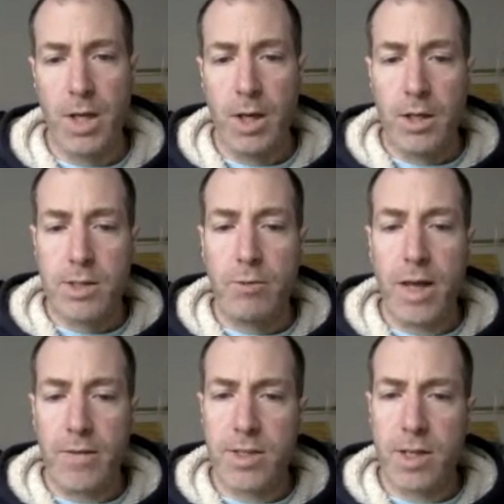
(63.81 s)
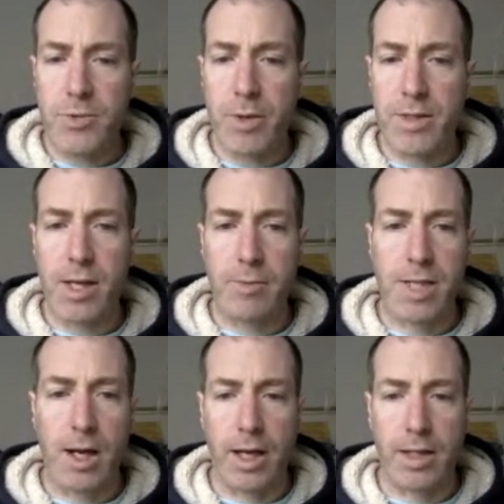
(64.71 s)
So length times width times
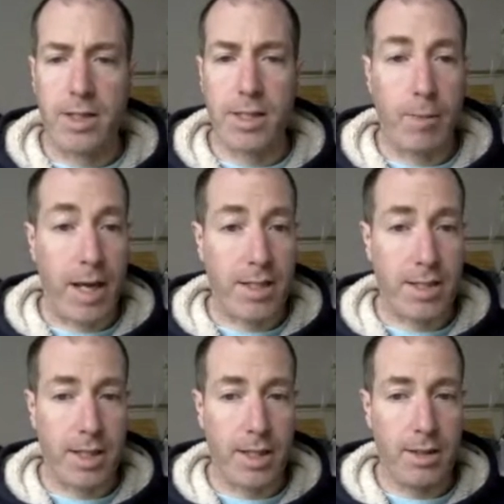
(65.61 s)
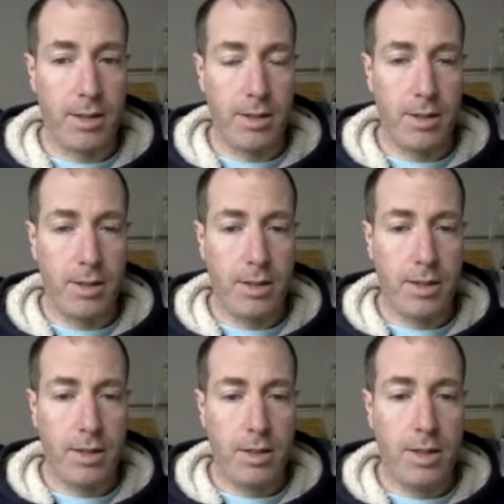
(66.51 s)
height is capacity.
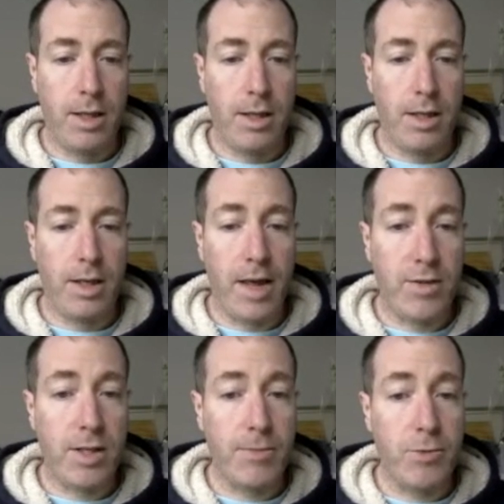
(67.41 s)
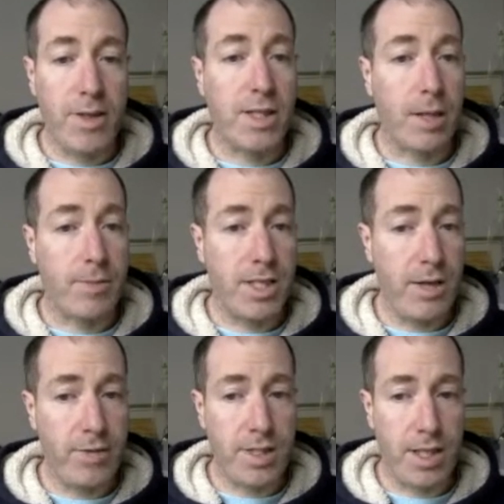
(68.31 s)
Length times width times
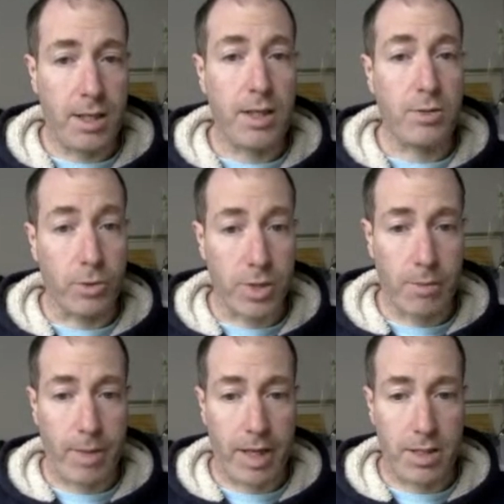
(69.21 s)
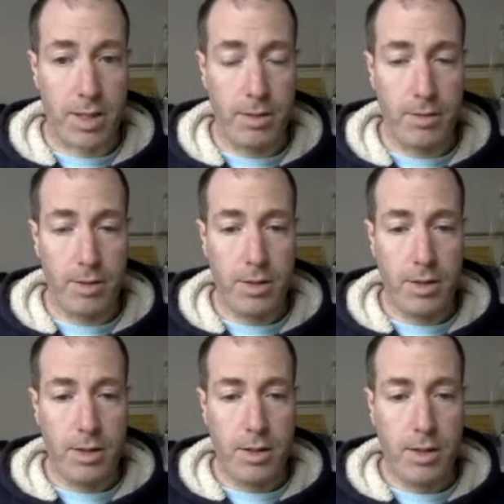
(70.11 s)
70 is also capacity.
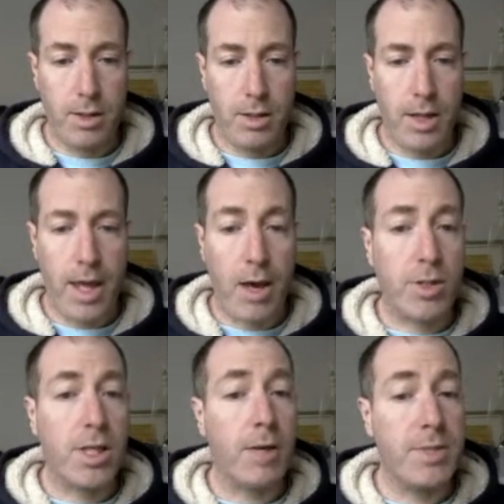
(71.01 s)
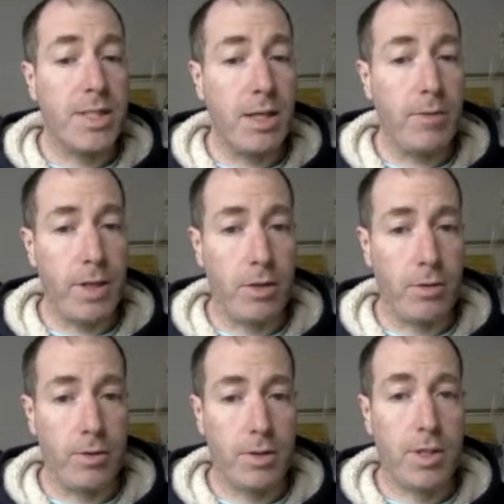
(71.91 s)
L times
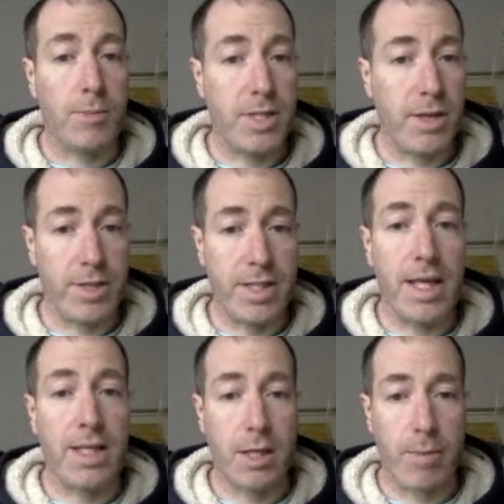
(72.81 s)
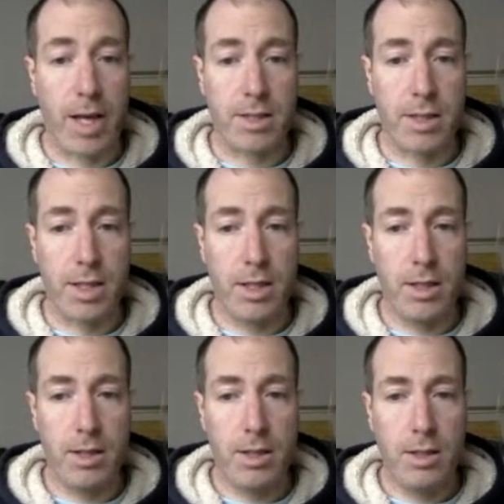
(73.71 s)
W times 70 is capacity.
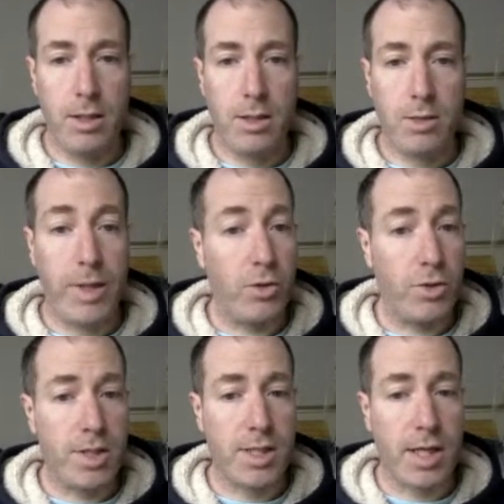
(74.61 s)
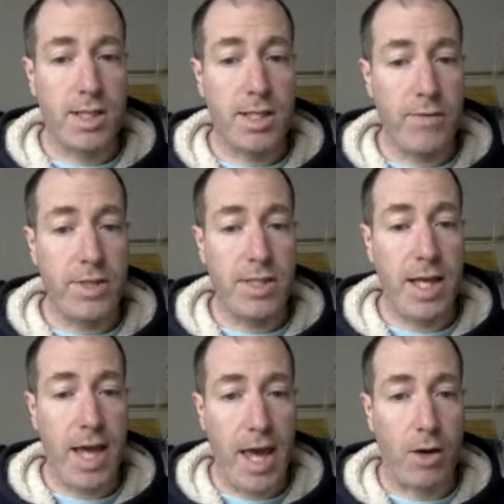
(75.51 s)
So we can also say
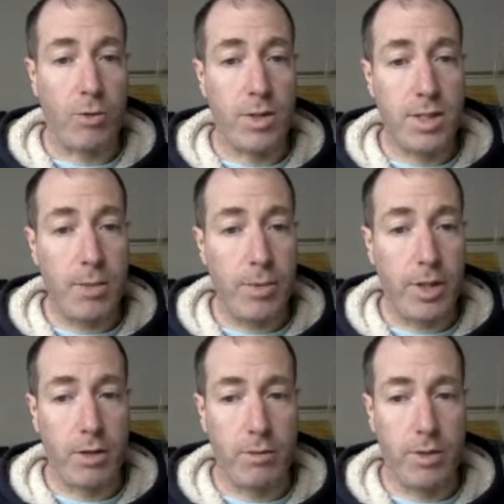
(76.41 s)
70 LW